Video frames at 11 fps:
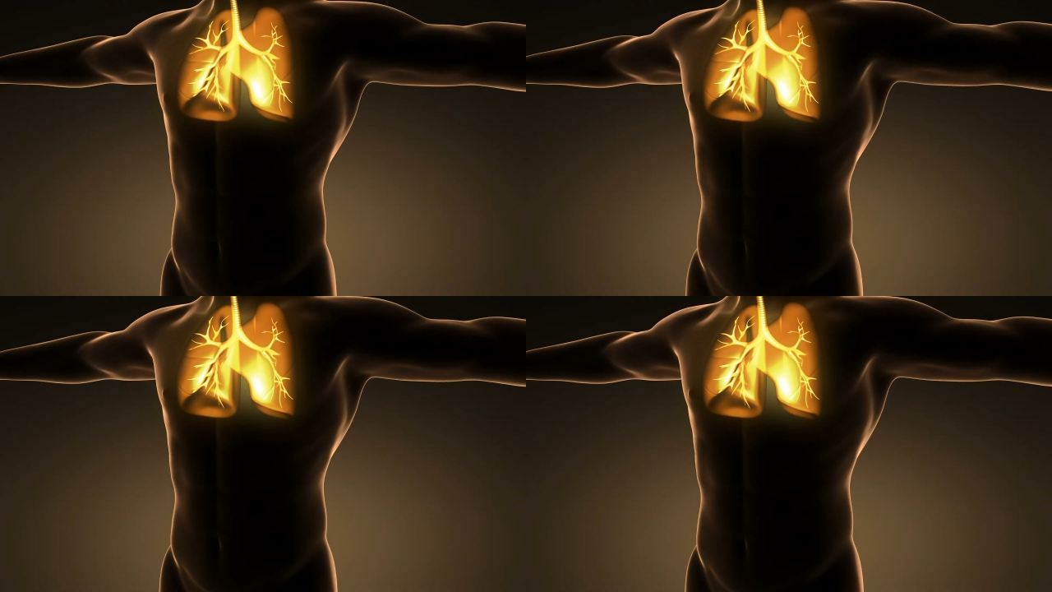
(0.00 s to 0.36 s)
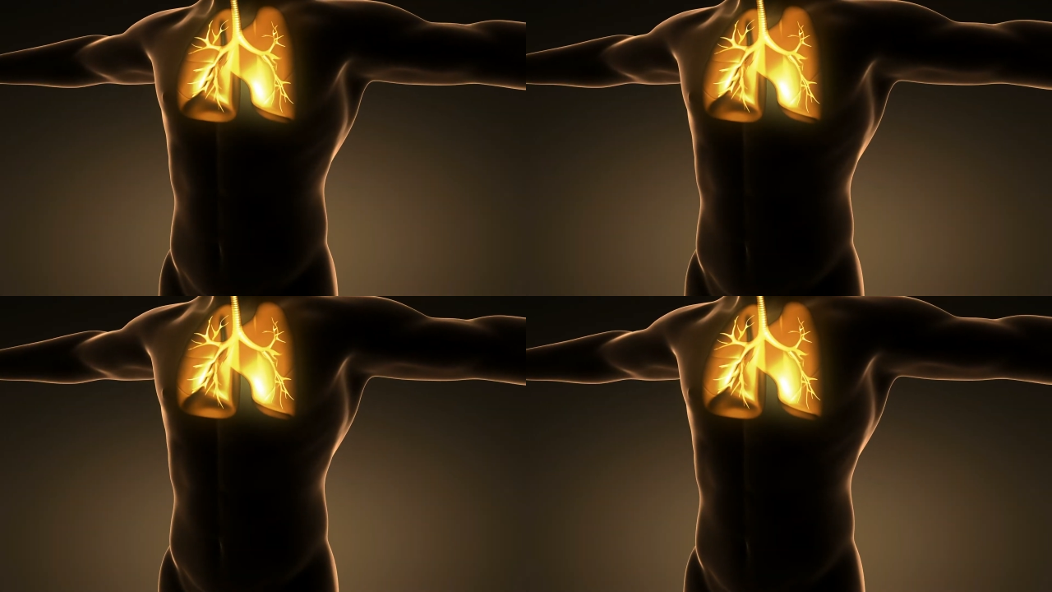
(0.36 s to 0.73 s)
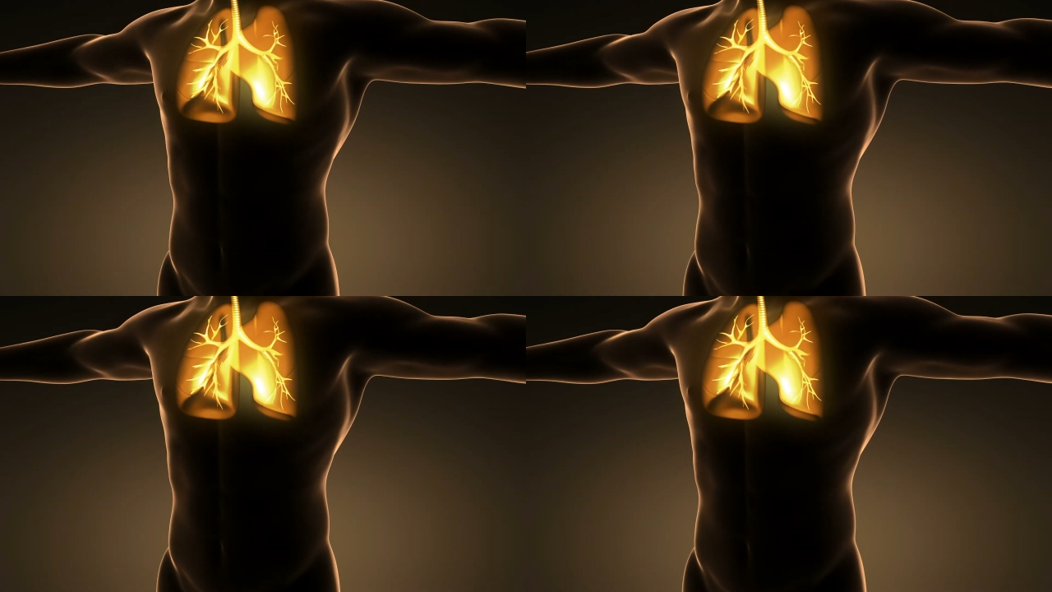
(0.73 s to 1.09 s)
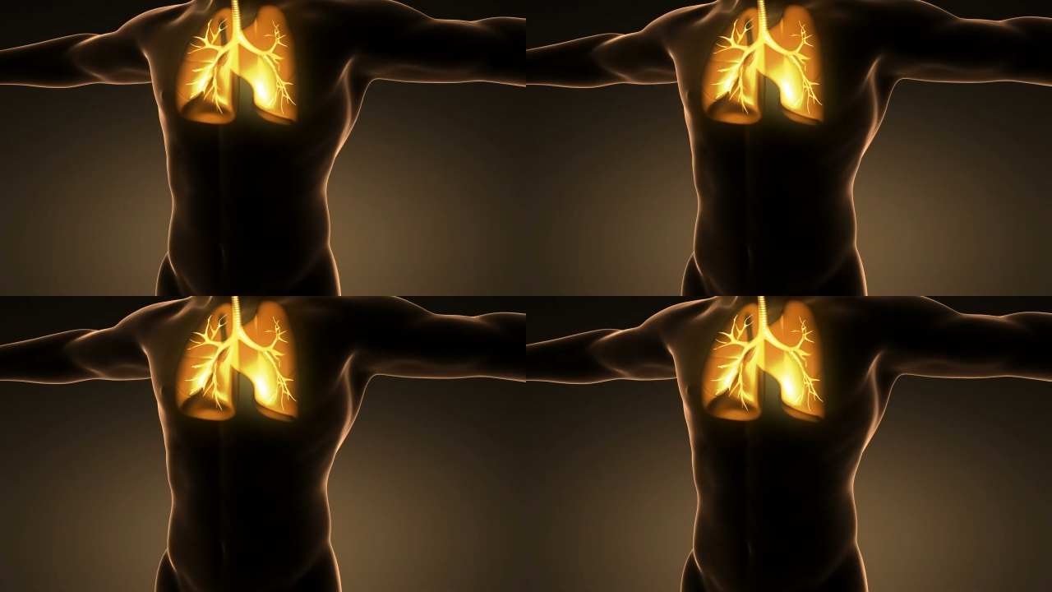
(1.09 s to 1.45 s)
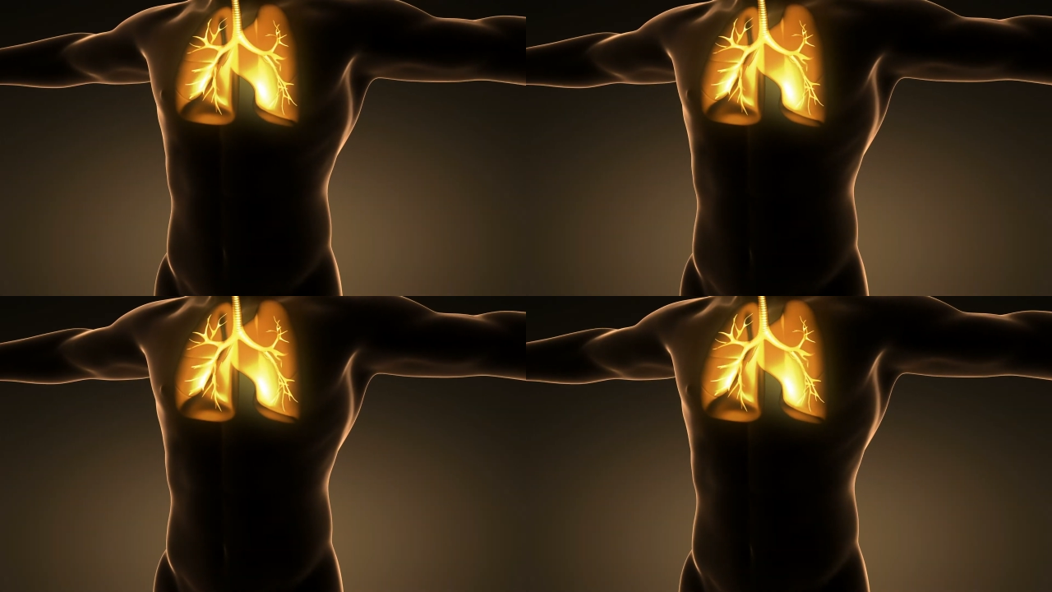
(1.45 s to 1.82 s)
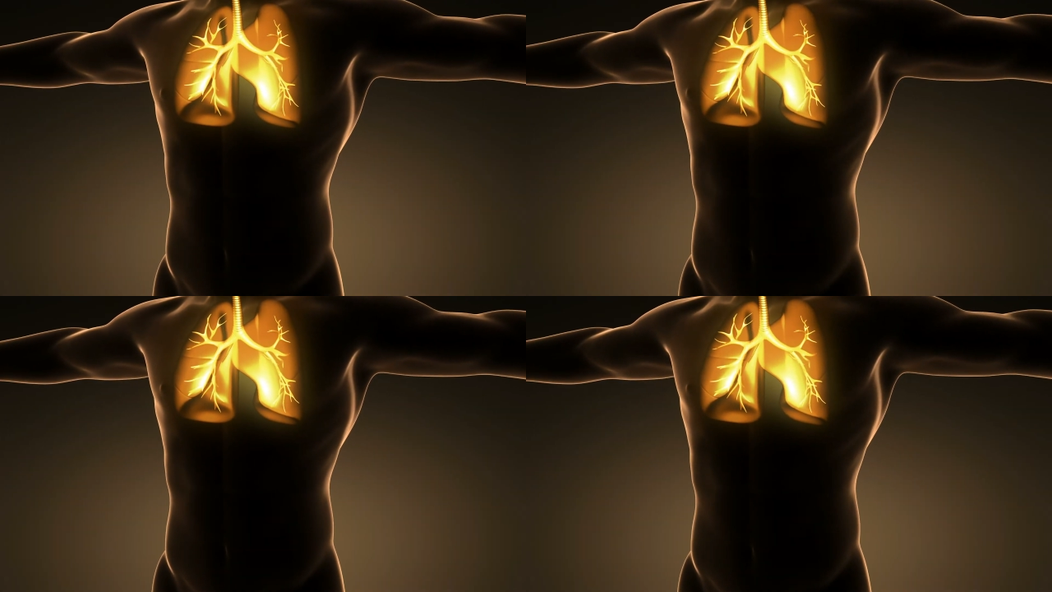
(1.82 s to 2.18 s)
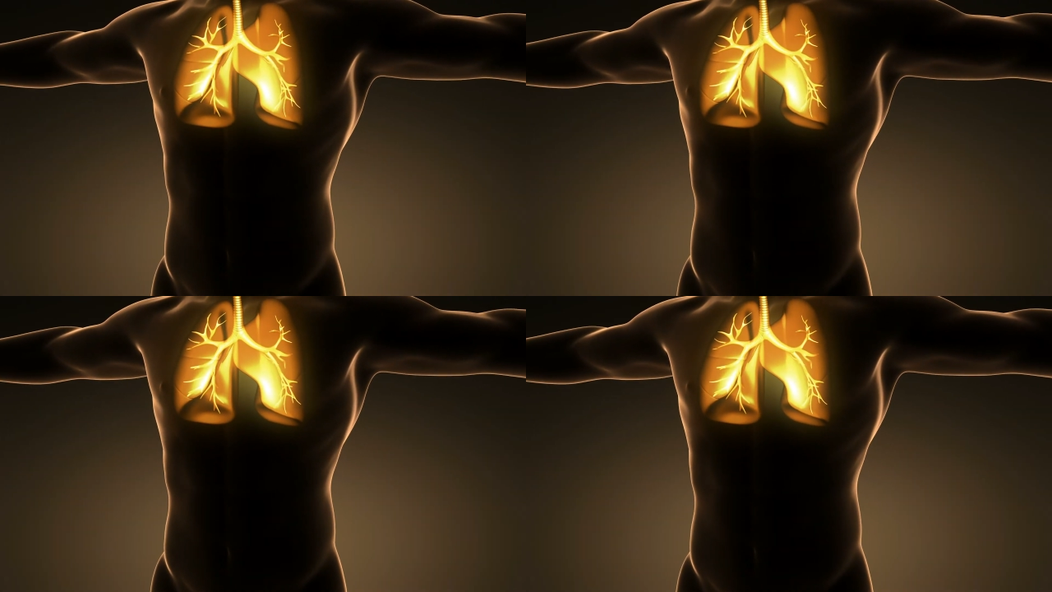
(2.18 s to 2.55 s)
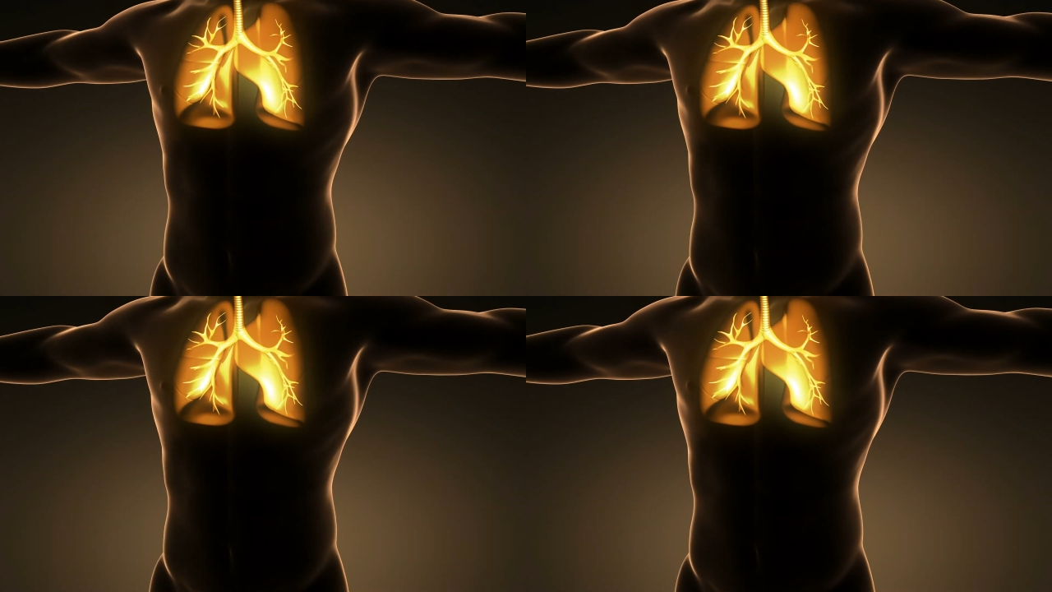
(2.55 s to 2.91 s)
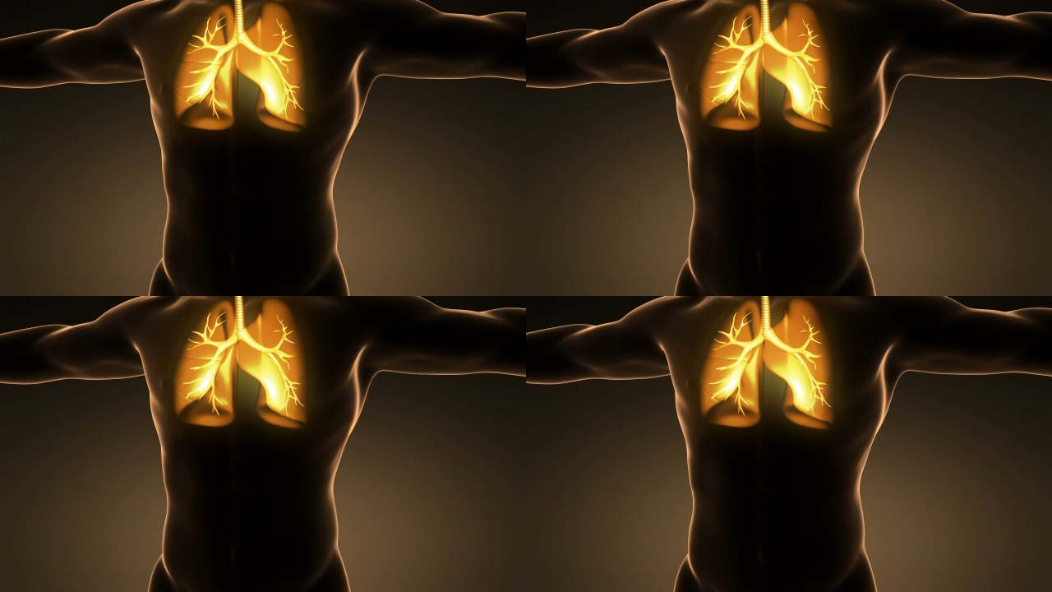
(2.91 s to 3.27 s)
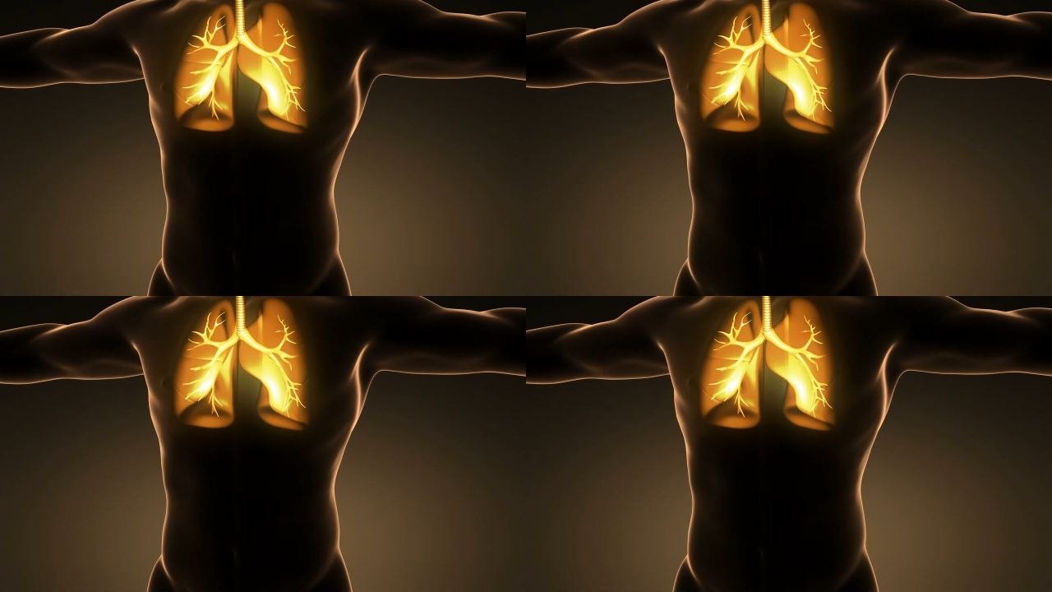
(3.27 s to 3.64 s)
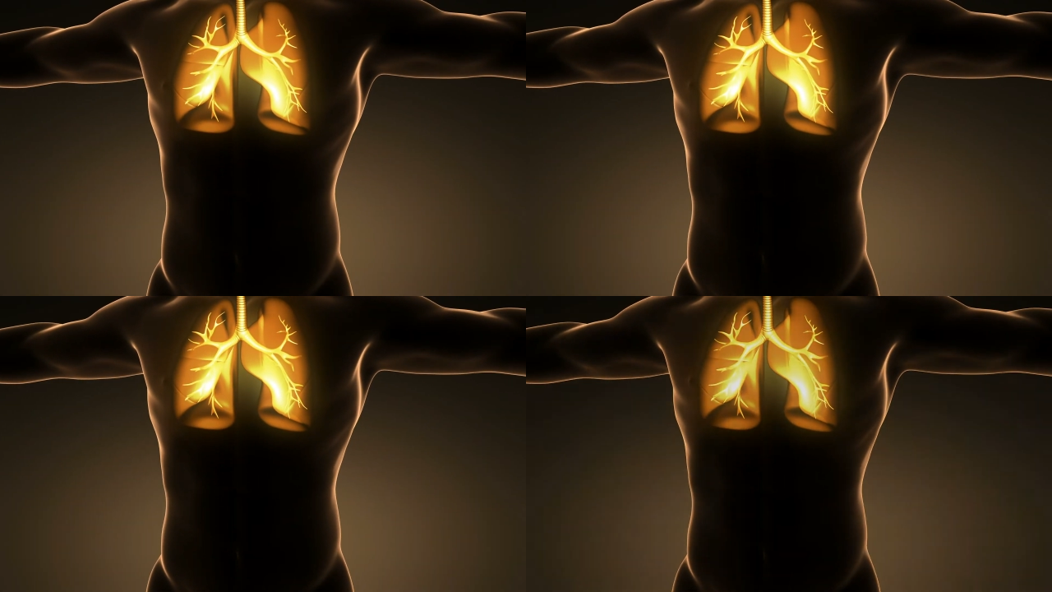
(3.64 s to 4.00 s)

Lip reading: No face is visible, so there are no lips to read.